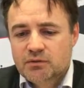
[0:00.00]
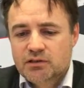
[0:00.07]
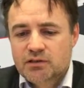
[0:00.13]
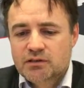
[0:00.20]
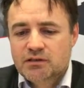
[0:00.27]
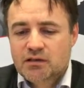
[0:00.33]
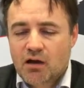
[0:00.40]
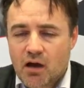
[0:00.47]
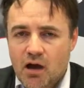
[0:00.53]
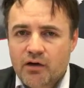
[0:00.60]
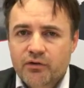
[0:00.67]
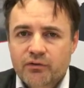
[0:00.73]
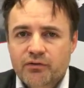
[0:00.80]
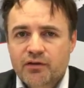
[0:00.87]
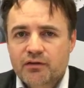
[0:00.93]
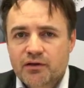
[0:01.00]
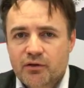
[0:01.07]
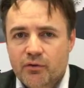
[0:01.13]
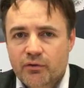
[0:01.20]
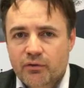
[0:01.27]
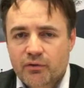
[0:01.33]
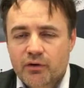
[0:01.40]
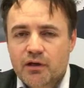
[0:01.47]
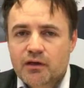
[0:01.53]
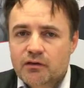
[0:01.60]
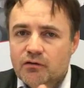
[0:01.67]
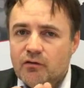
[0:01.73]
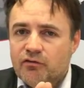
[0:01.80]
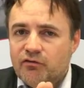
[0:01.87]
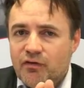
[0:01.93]
is harder than the other,
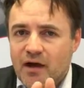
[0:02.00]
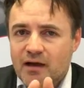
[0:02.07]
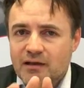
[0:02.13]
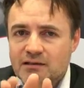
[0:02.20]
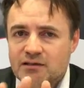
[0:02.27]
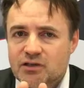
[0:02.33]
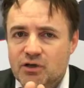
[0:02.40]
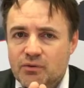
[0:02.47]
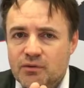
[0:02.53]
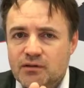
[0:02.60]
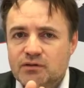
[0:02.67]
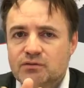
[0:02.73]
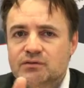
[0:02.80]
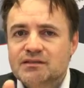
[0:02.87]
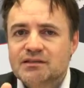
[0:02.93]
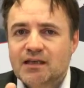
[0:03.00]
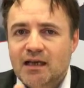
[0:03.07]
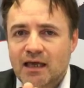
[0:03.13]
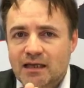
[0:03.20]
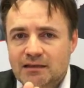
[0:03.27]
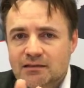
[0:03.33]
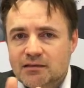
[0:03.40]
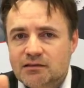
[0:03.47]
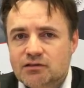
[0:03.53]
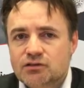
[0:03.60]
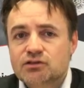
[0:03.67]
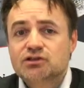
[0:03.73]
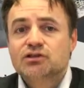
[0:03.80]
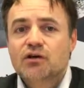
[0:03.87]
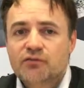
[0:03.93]
the file is going to select the
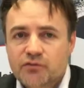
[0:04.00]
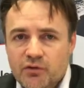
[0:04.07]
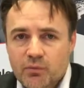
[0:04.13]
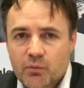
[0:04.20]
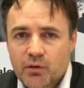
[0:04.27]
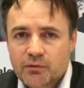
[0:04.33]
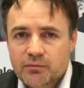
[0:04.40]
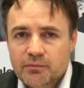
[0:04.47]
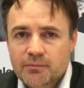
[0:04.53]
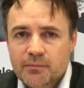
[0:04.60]
softer one.